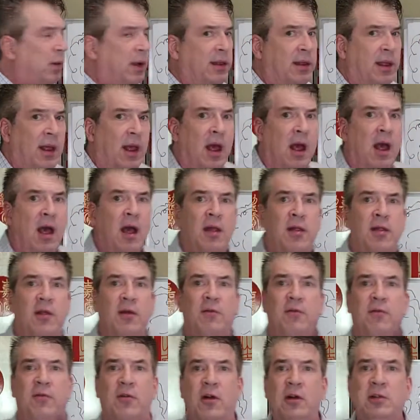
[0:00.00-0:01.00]
with
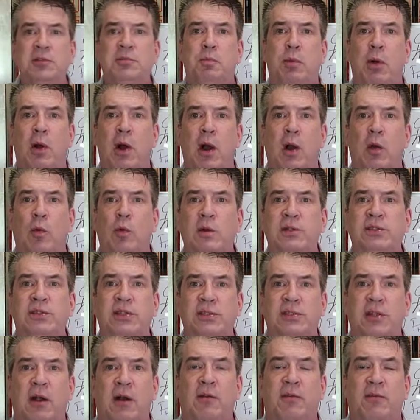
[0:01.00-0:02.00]
the first part, which
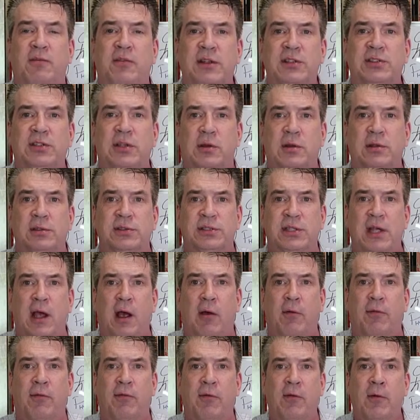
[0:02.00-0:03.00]
is our physical
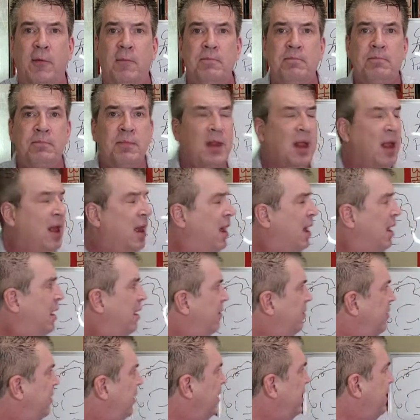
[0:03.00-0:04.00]
self.
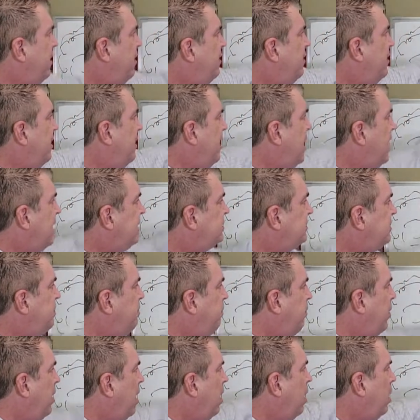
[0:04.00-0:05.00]
The, the
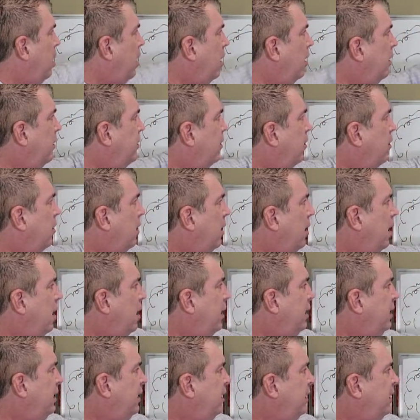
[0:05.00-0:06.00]
next part uh,
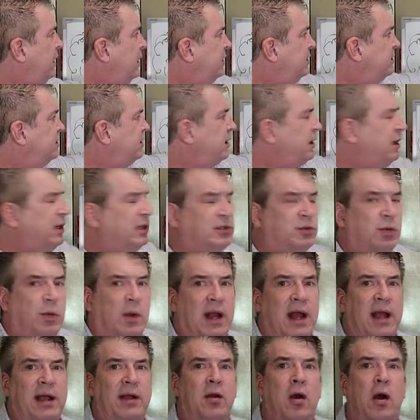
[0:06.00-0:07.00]
is, is
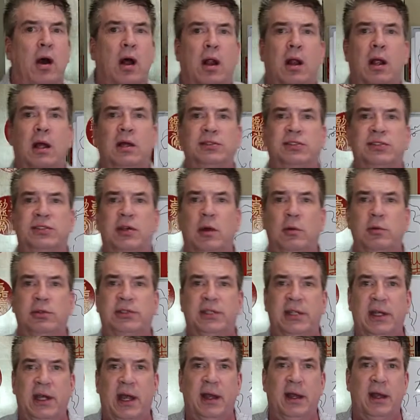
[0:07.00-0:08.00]
what I call
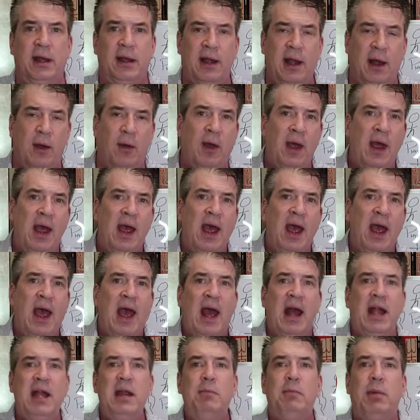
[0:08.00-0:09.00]
associated. Now,
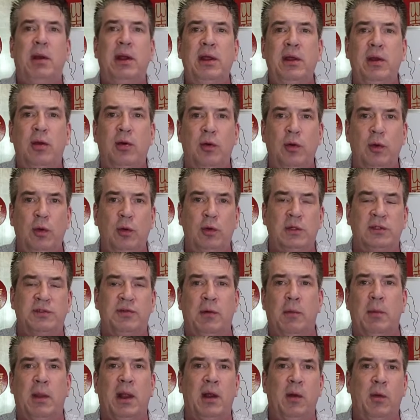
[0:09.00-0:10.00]
anybody who's
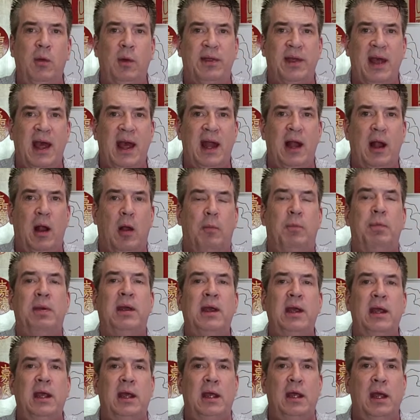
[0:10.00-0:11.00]
familiar with
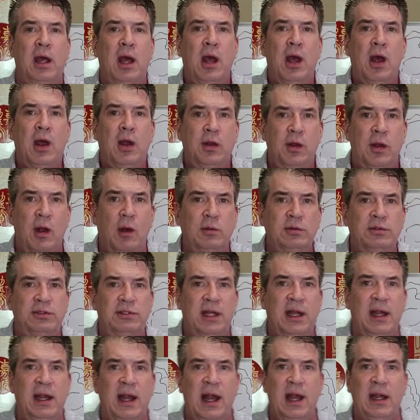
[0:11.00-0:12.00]
NLP knows
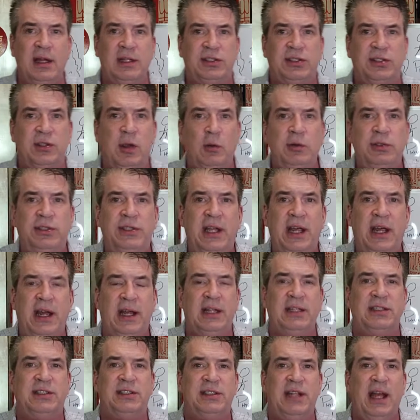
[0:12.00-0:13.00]
that an
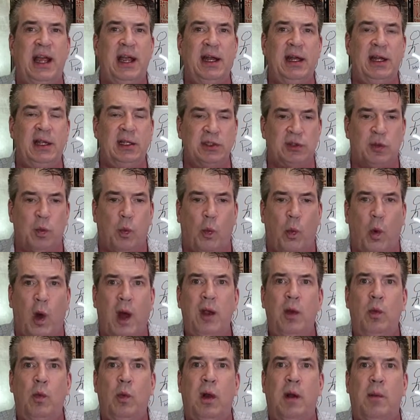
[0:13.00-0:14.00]
associated state is
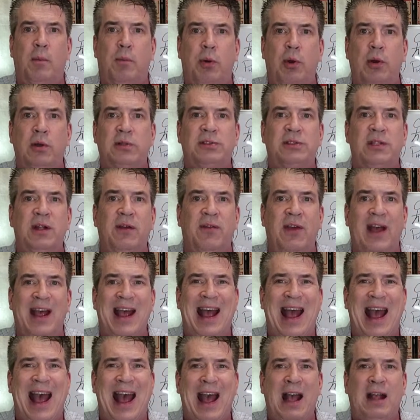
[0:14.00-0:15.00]
one where a person is
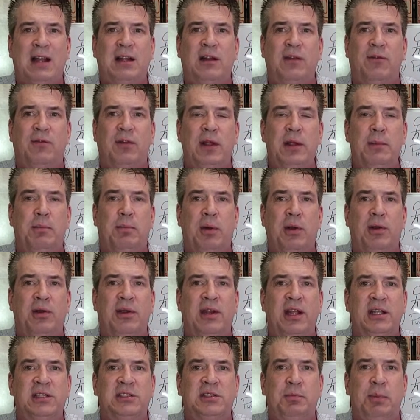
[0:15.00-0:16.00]
actively
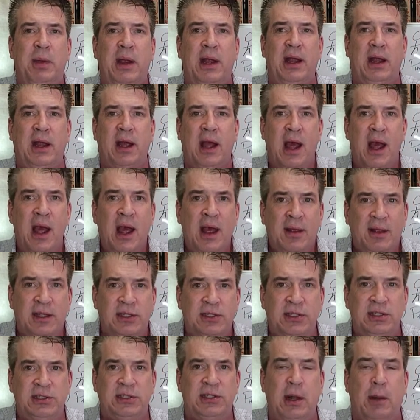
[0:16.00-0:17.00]
participating.
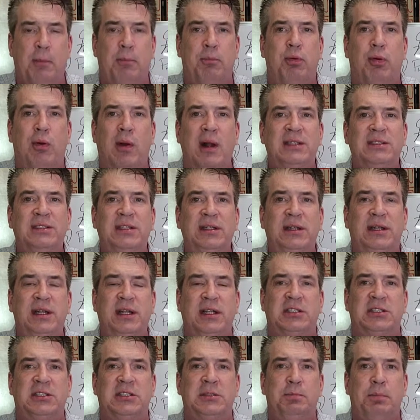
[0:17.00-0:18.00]
This is their present
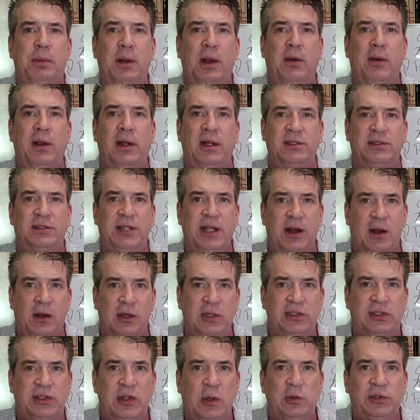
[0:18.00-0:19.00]
experience. They are
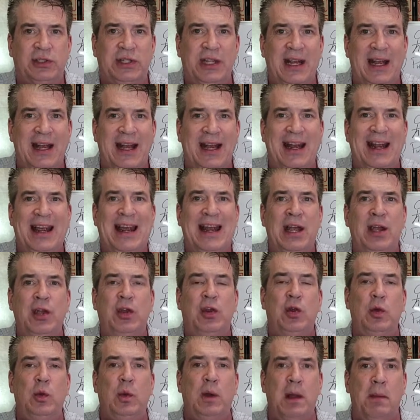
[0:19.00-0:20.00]
associated
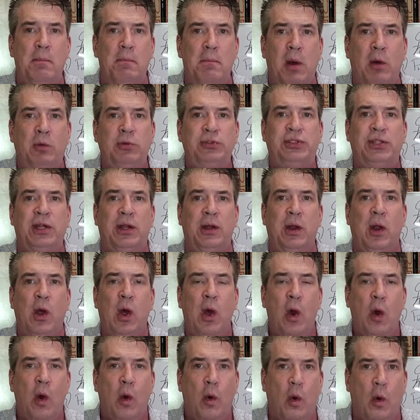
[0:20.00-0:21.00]
into an emotion
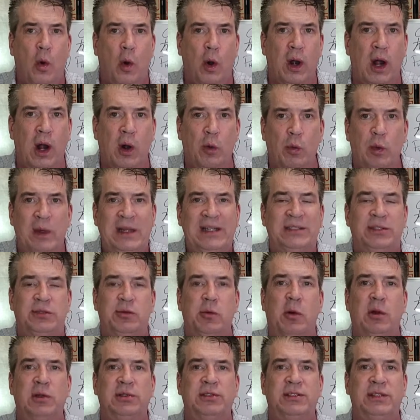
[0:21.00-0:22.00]
or a
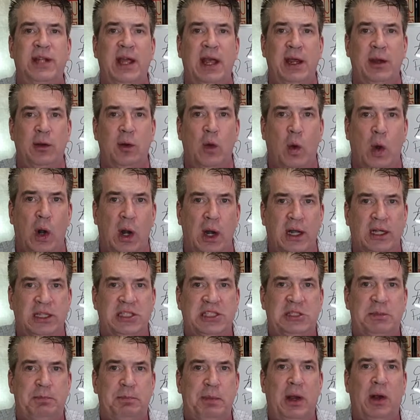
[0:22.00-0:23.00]
resource state or an
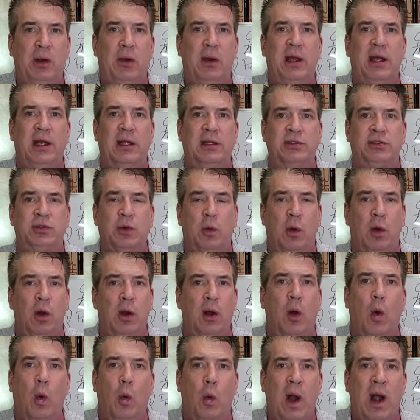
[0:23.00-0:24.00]
experience or
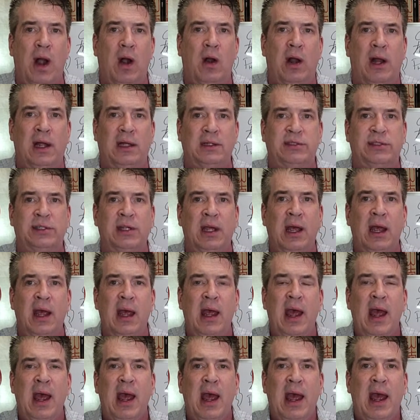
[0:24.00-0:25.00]
an awareness.
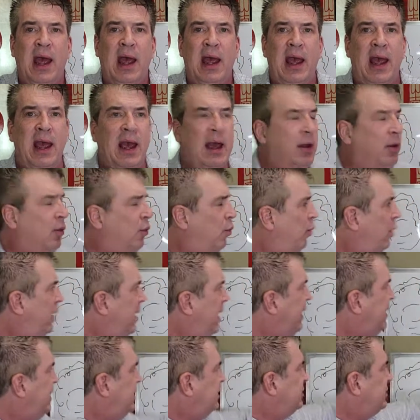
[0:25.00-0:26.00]
And when
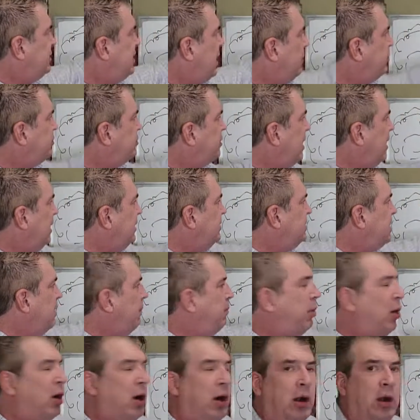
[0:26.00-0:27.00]
I conceptualized the
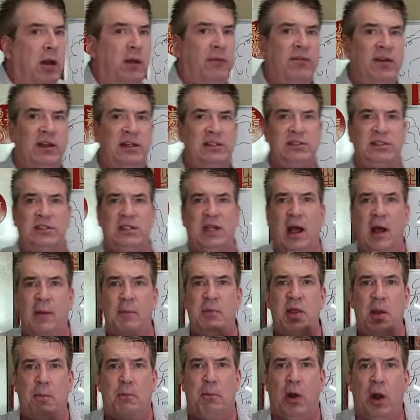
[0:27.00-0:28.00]
part of it,
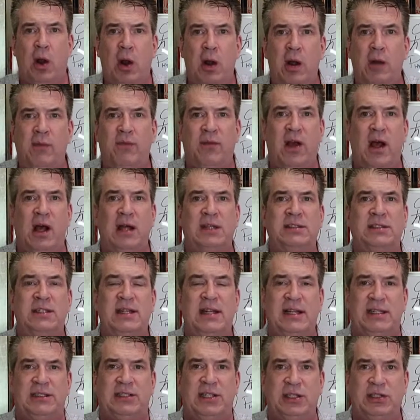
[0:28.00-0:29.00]
the part of us
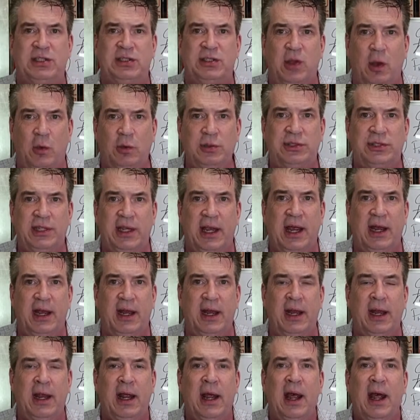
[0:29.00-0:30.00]
that's
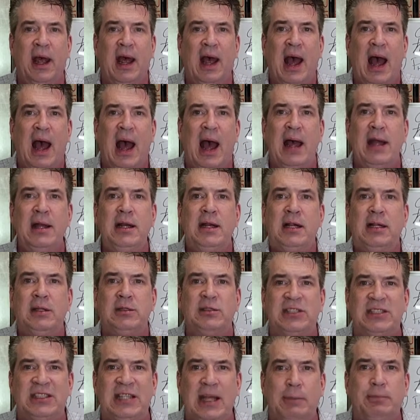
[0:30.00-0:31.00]
associated, I'm
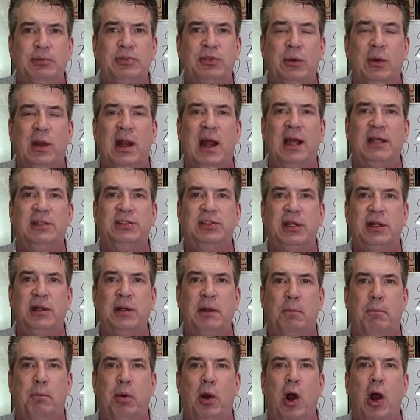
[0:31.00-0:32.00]
conceptualizing
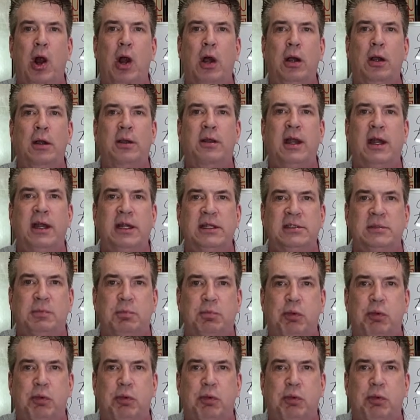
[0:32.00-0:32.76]
the part that is